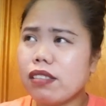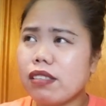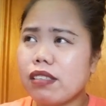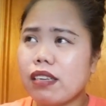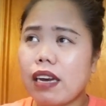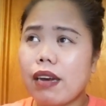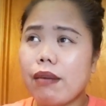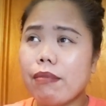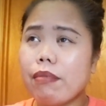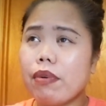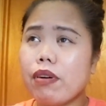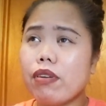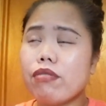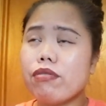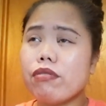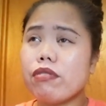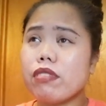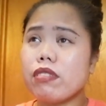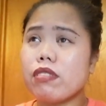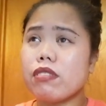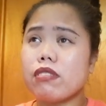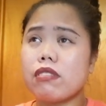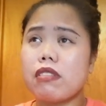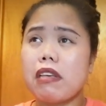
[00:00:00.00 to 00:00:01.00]
at most
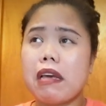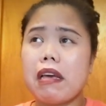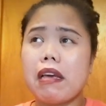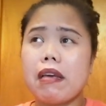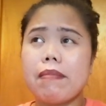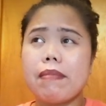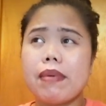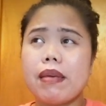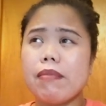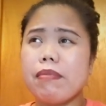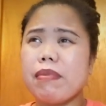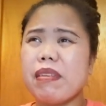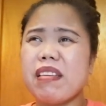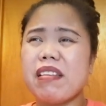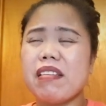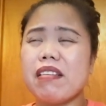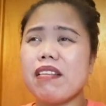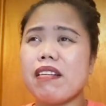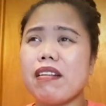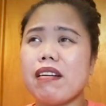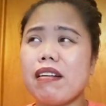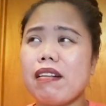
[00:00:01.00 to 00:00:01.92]
it stay maybe